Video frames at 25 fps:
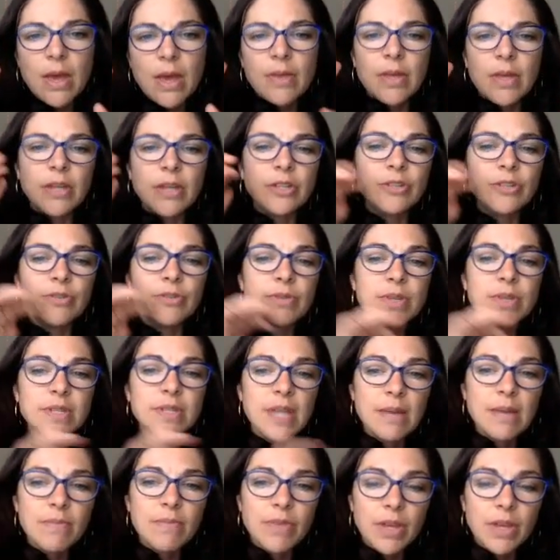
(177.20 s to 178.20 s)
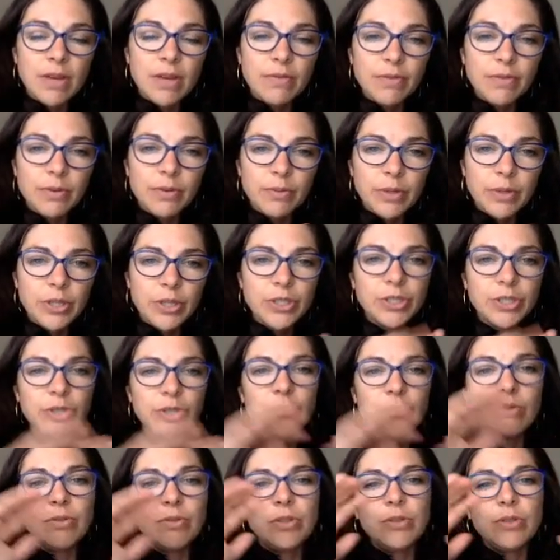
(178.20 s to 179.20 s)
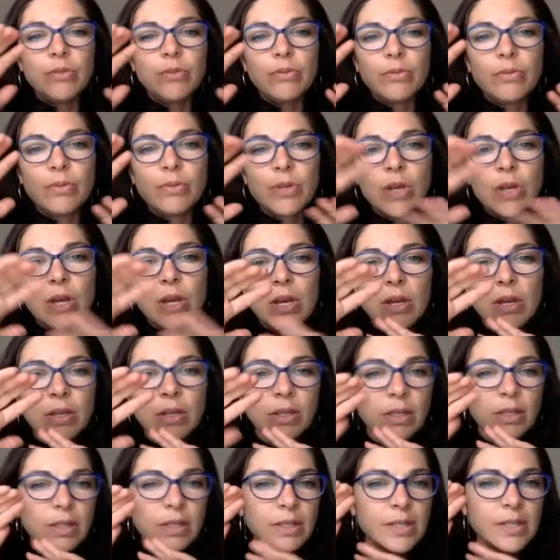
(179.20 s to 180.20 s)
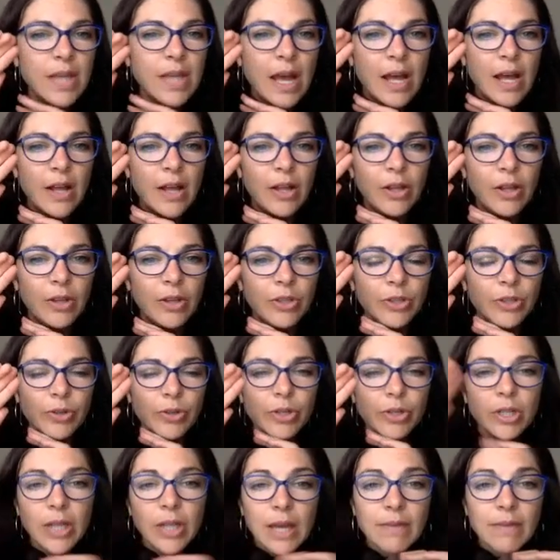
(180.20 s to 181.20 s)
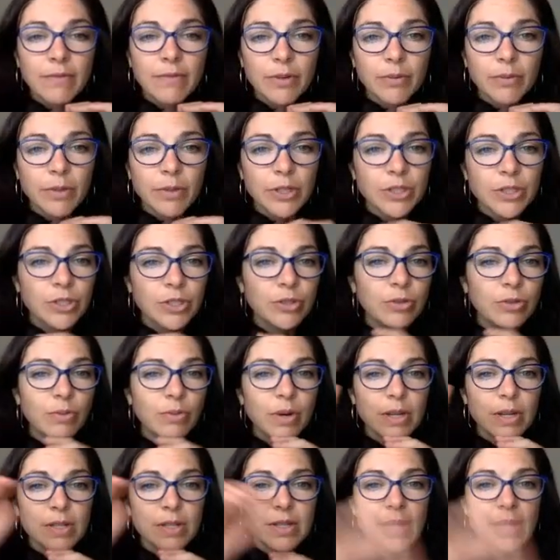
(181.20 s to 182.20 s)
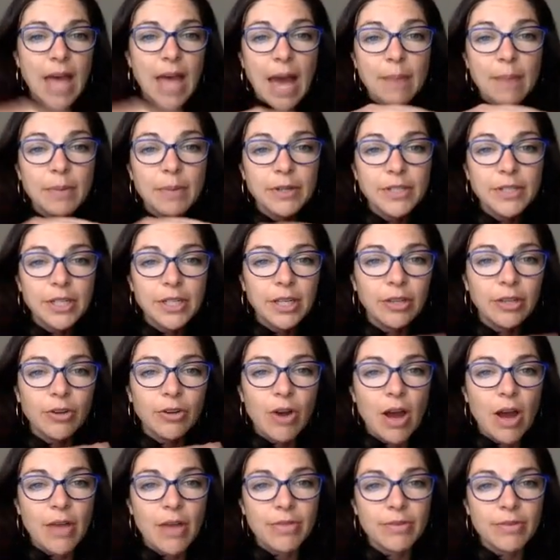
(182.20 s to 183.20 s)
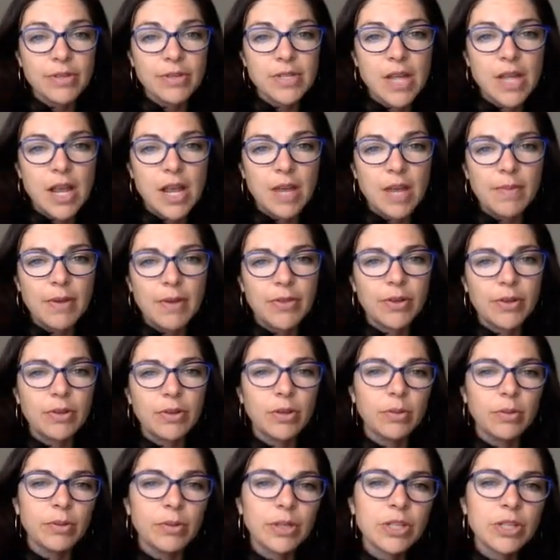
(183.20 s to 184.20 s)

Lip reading: Then you do the same thing for work 2. You tell your claim for work 2. What is that particular author saying about the global